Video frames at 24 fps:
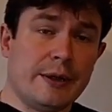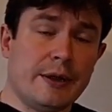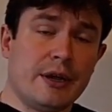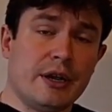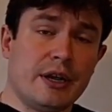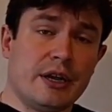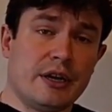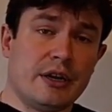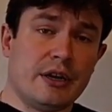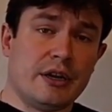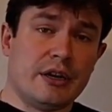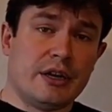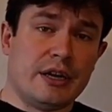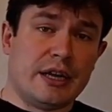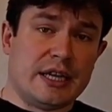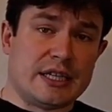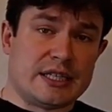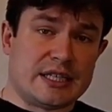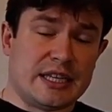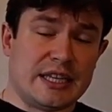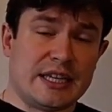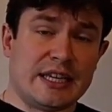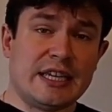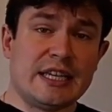as
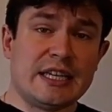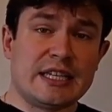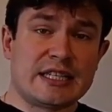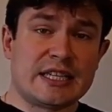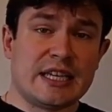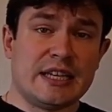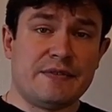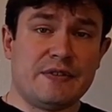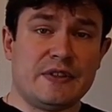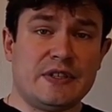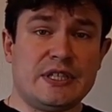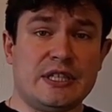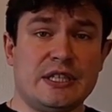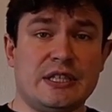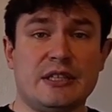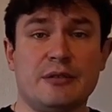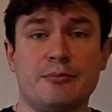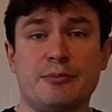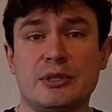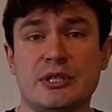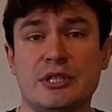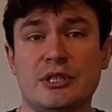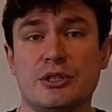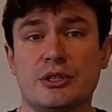the king safety in the
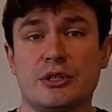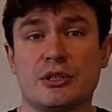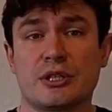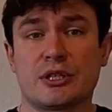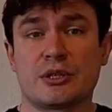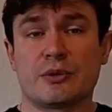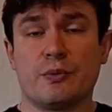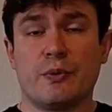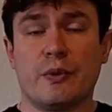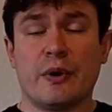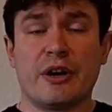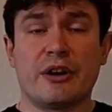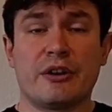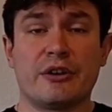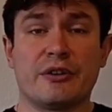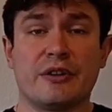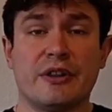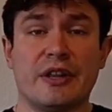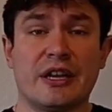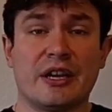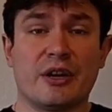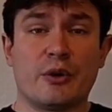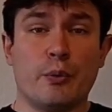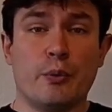positions where
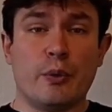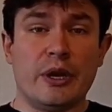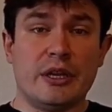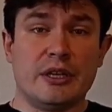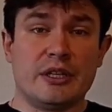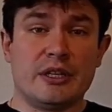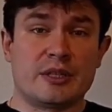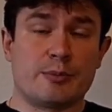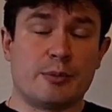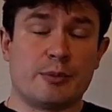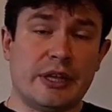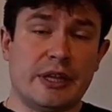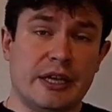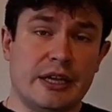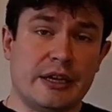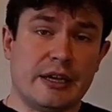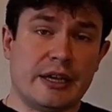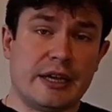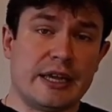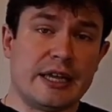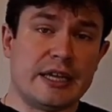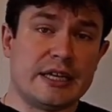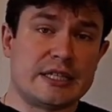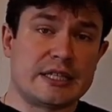the queen is playing
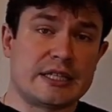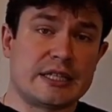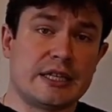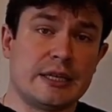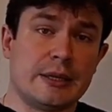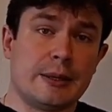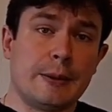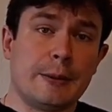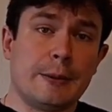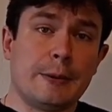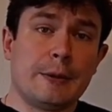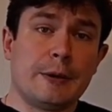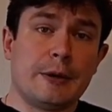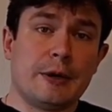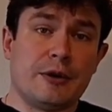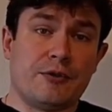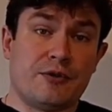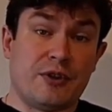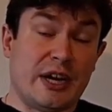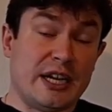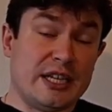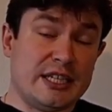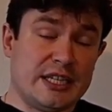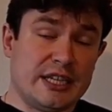against,
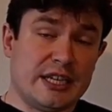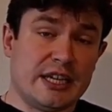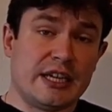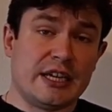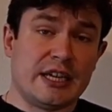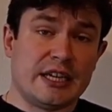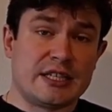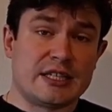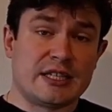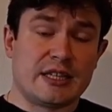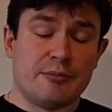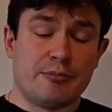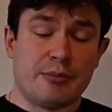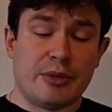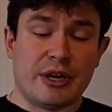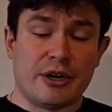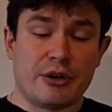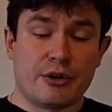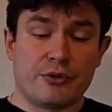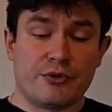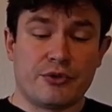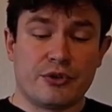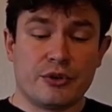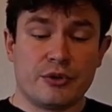fighting against the pair
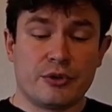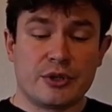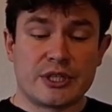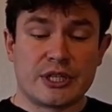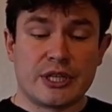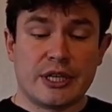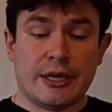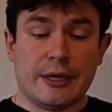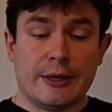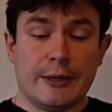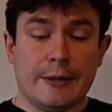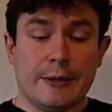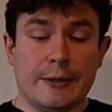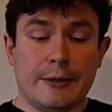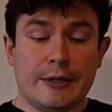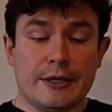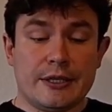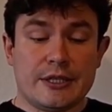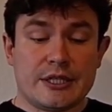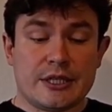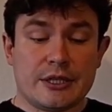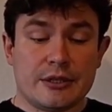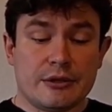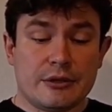of rooks.
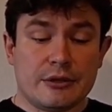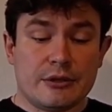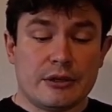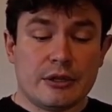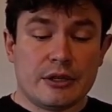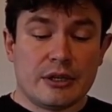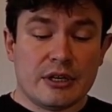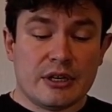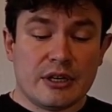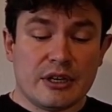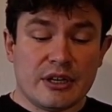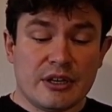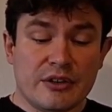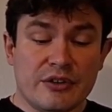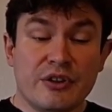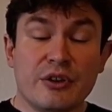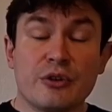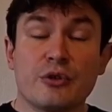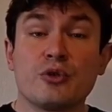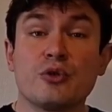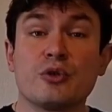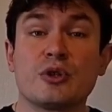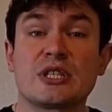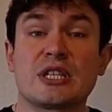So the
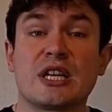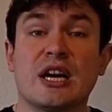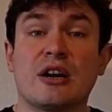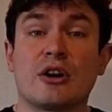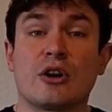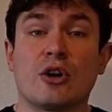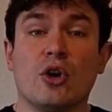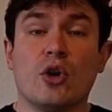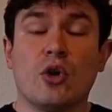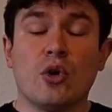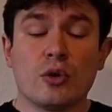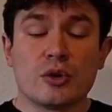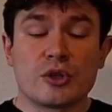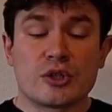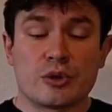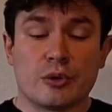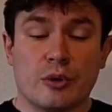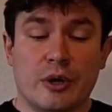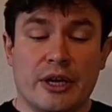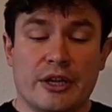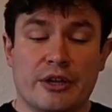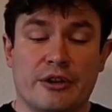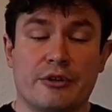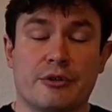rooks are also
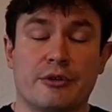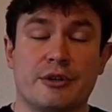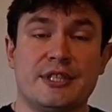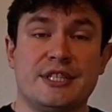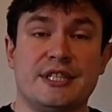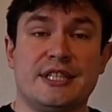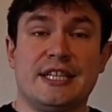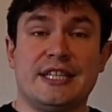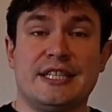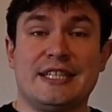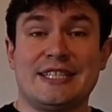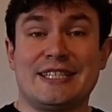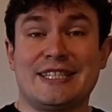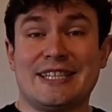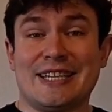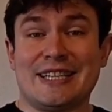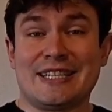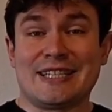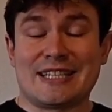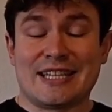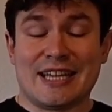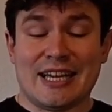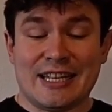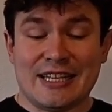uncoordinated
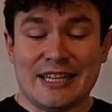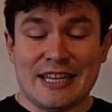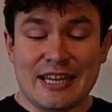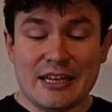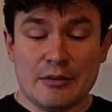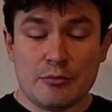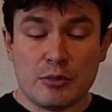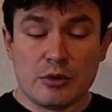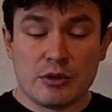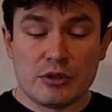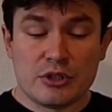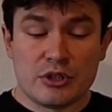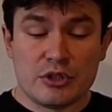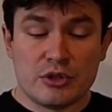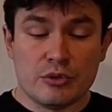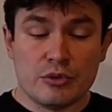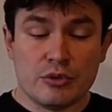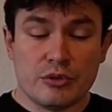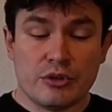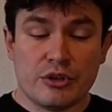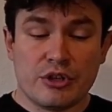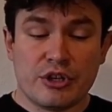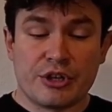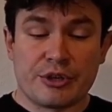and unable
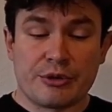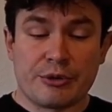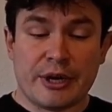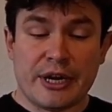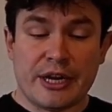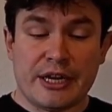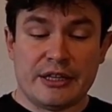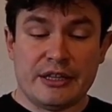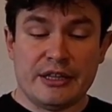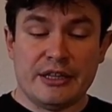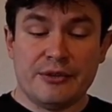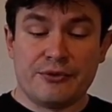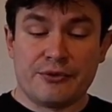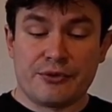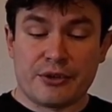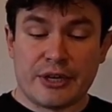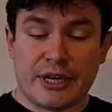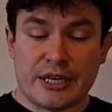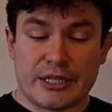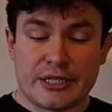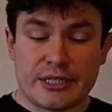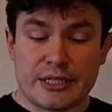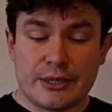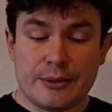to create the
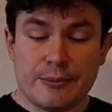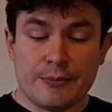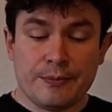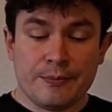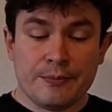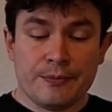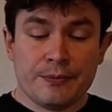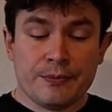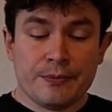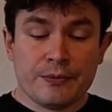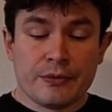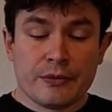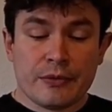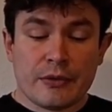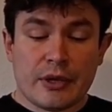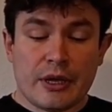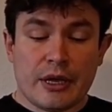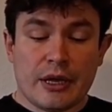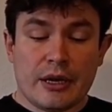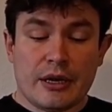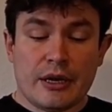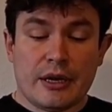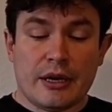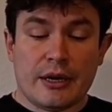threats.
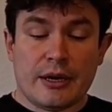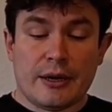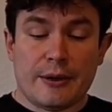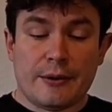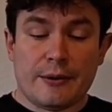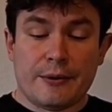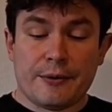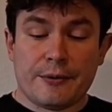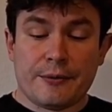The